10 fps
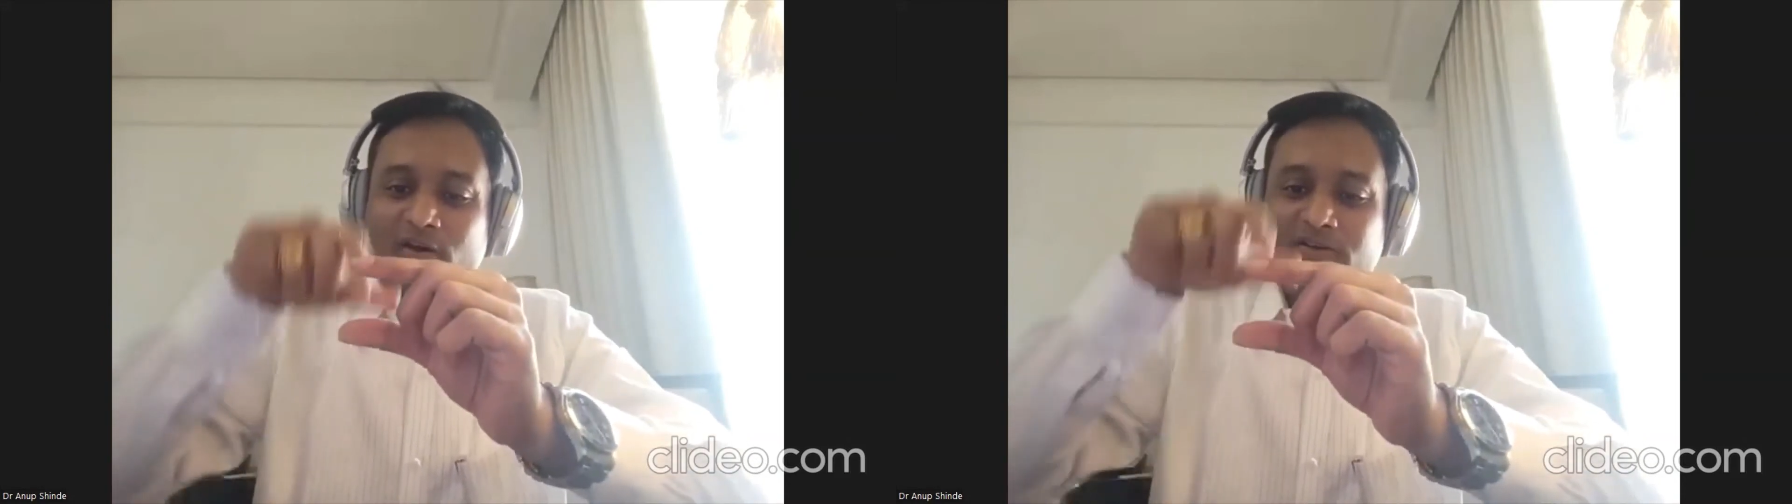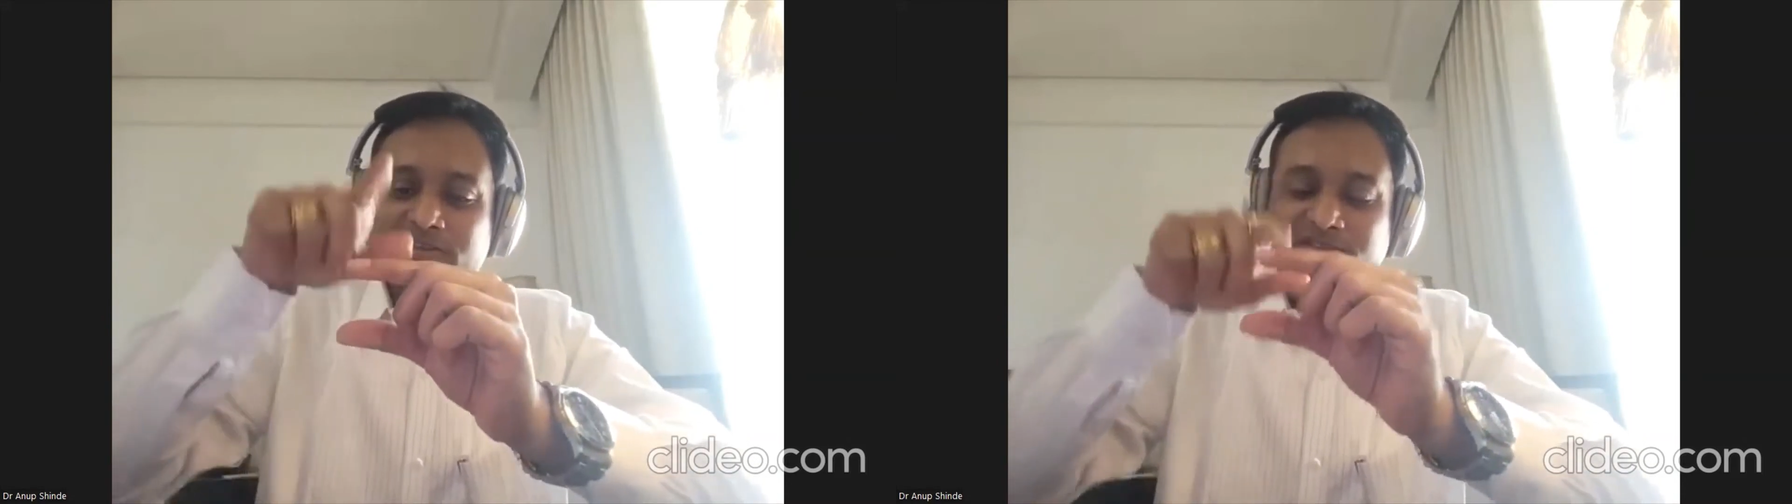
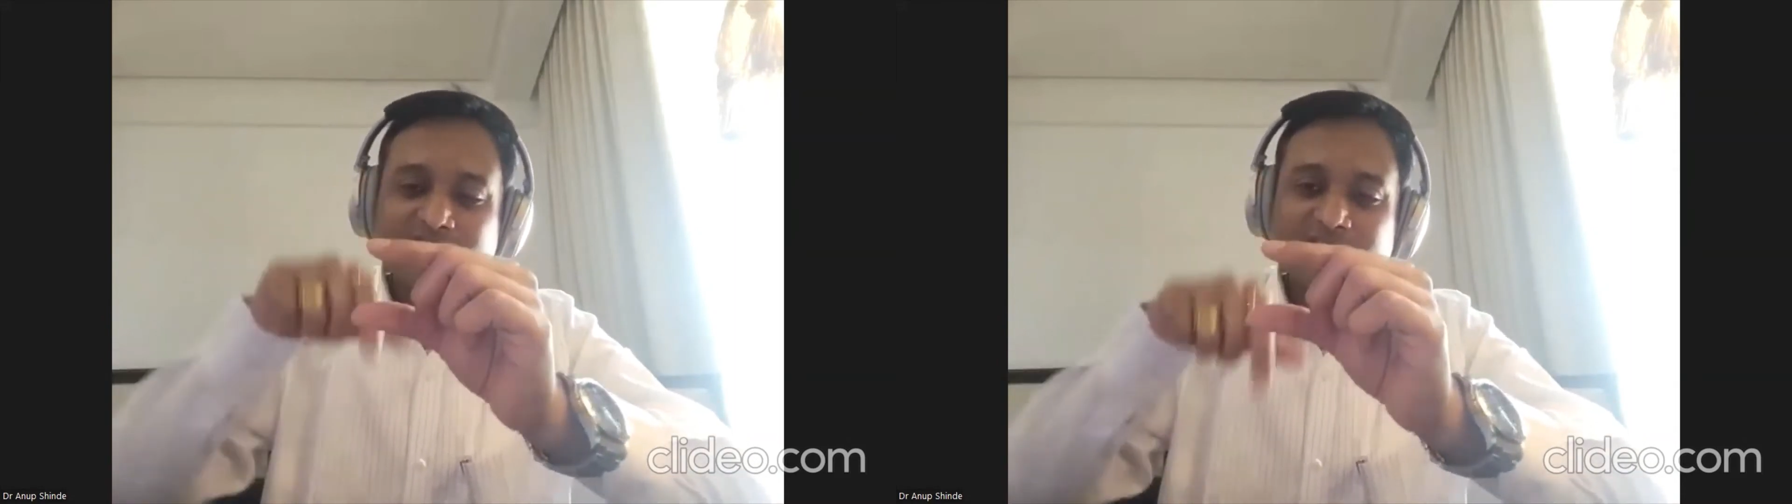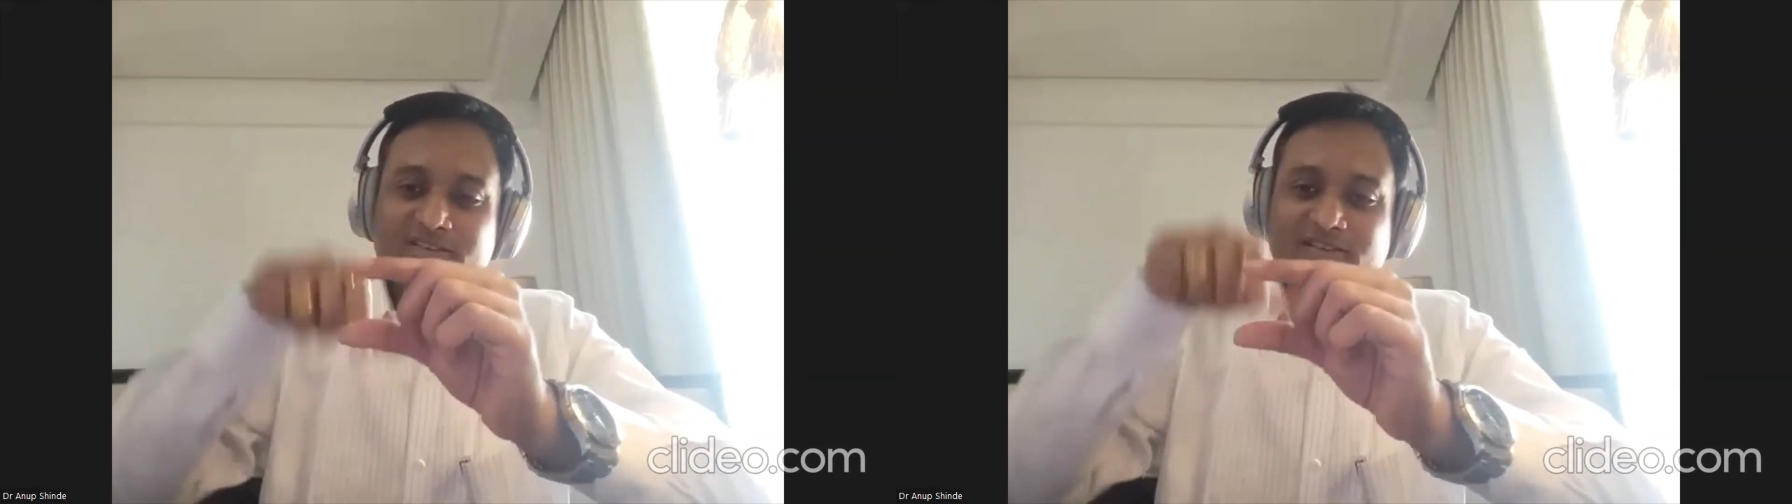
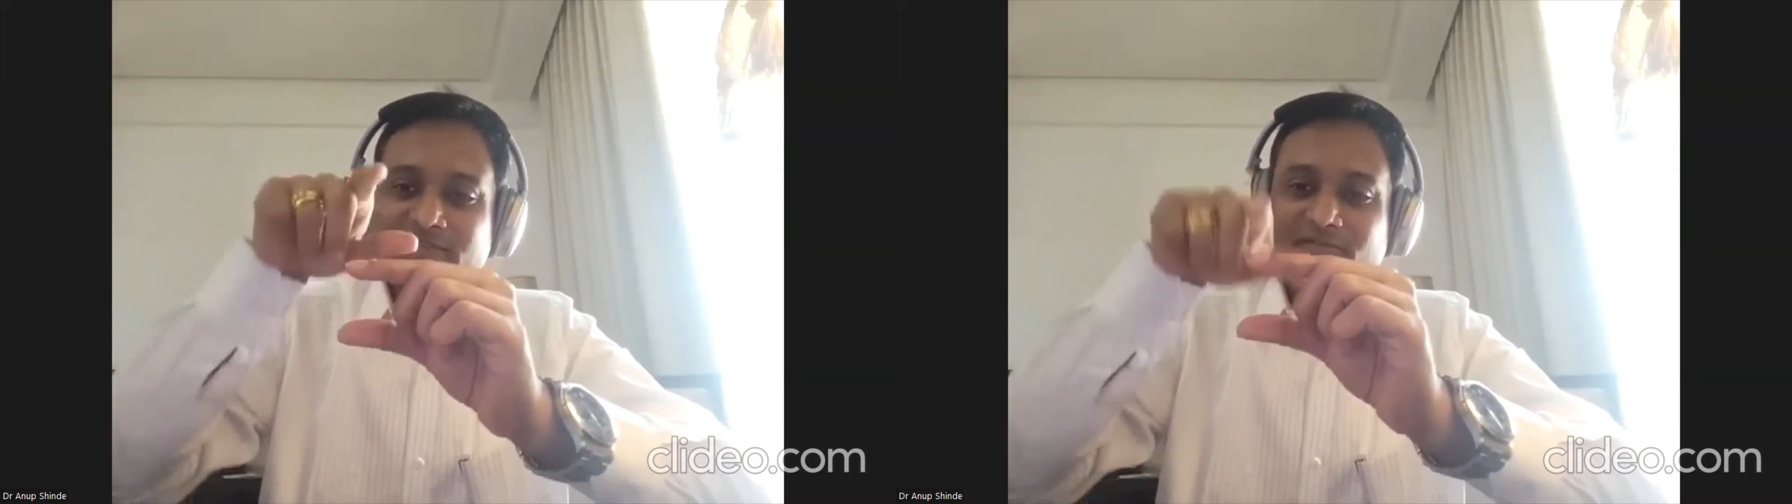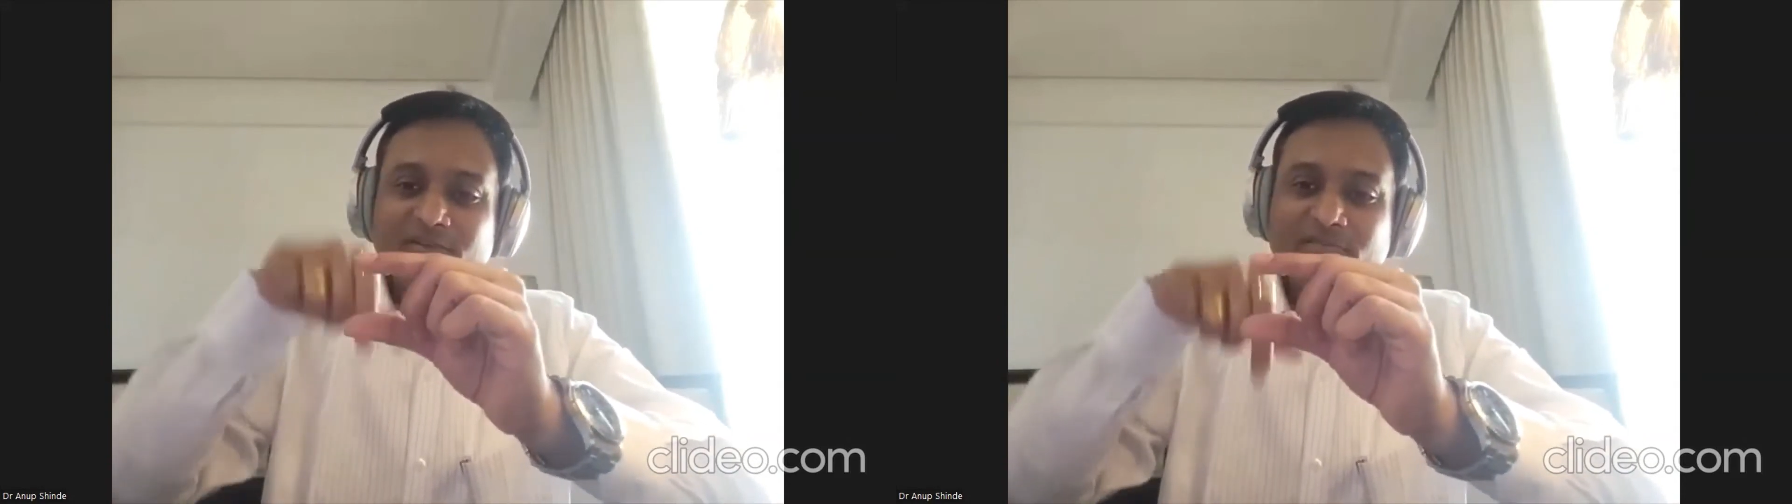
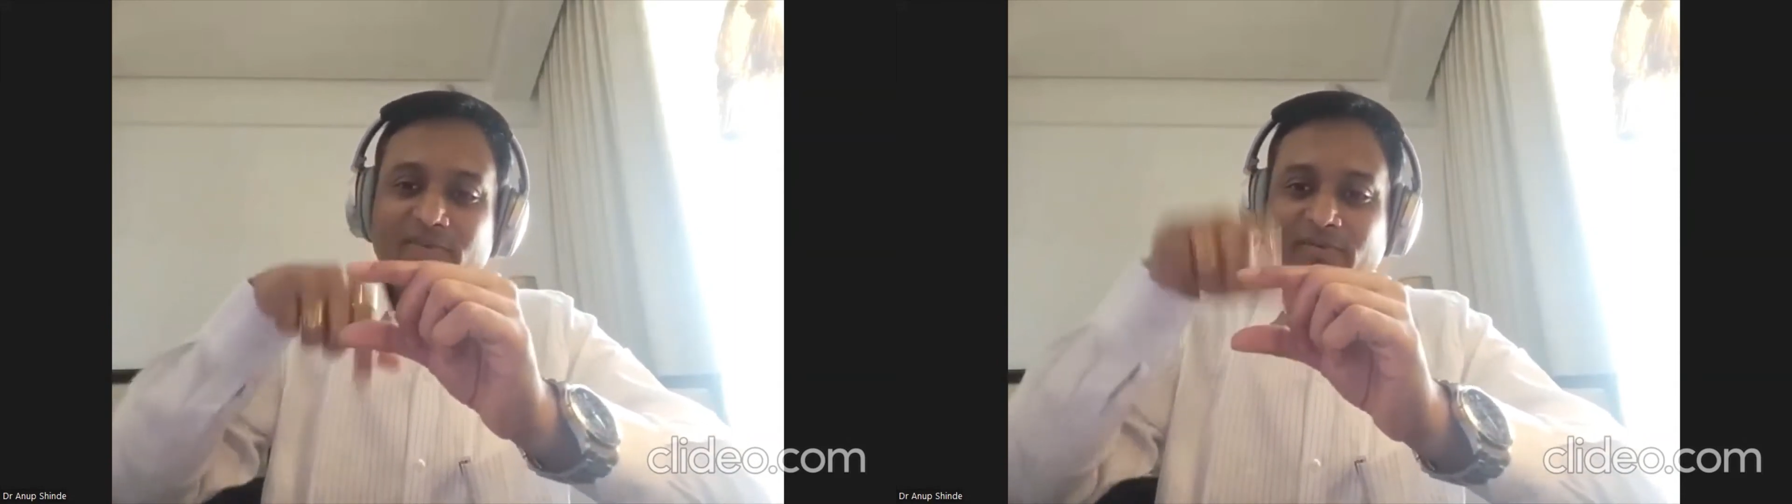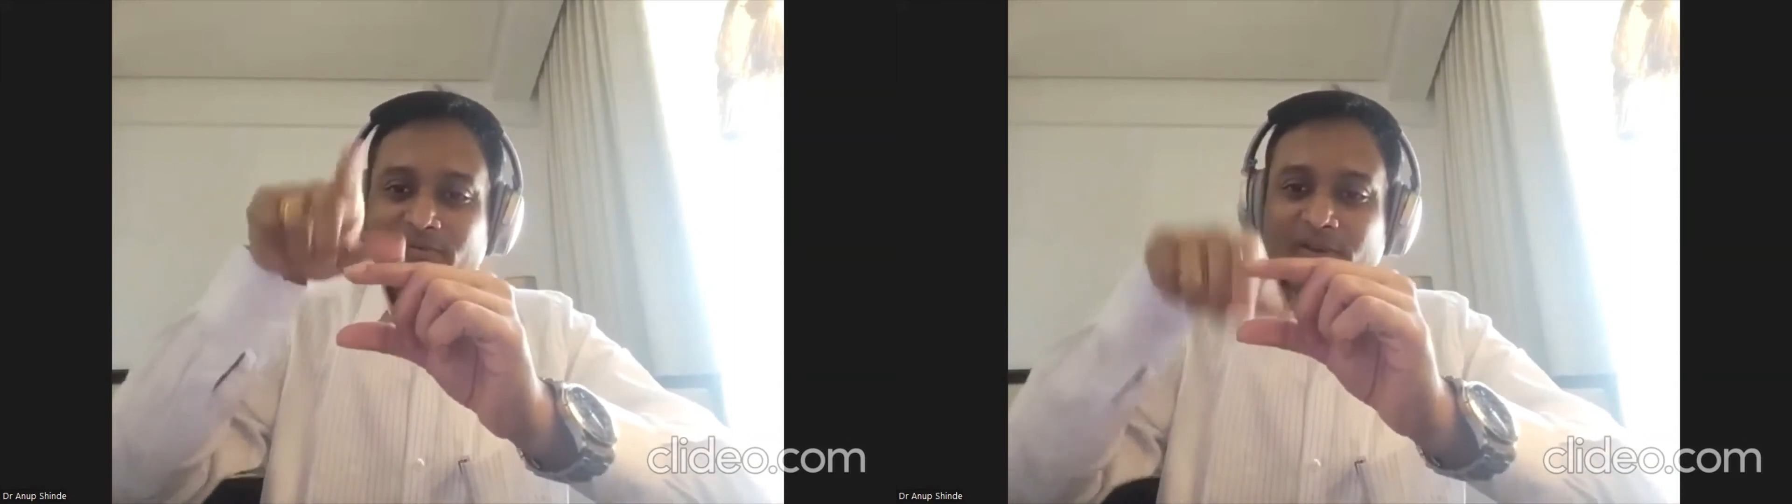oxygenation
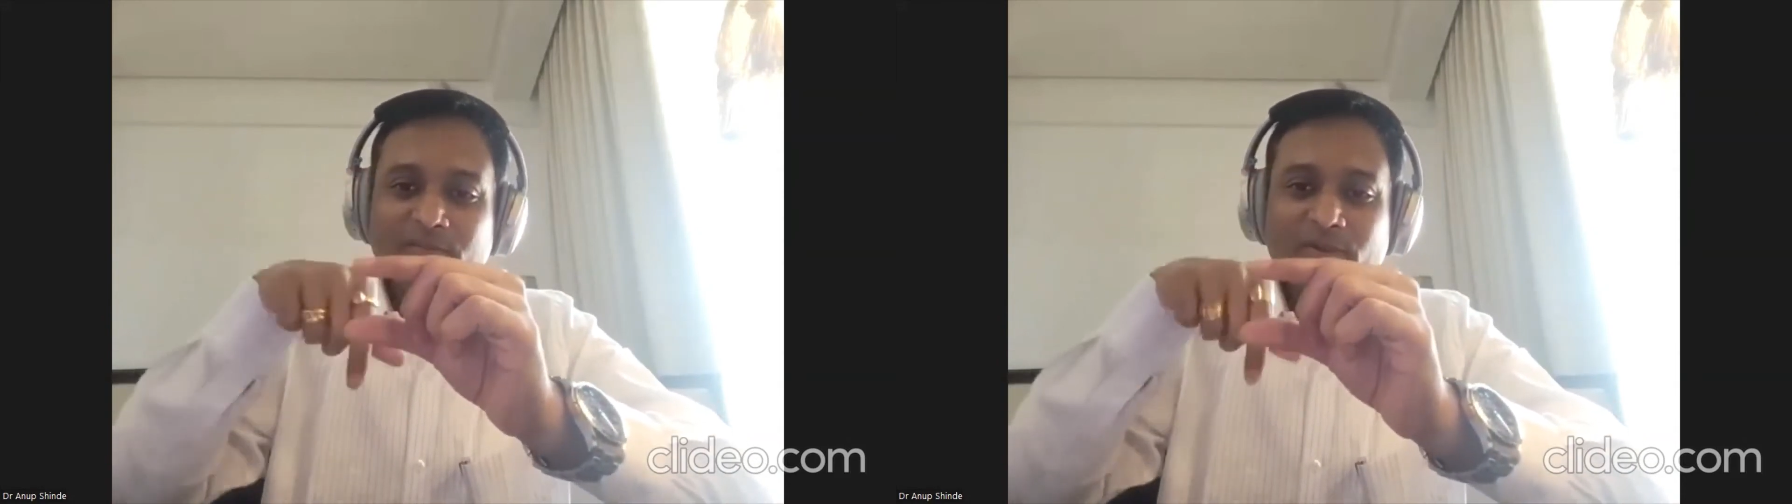will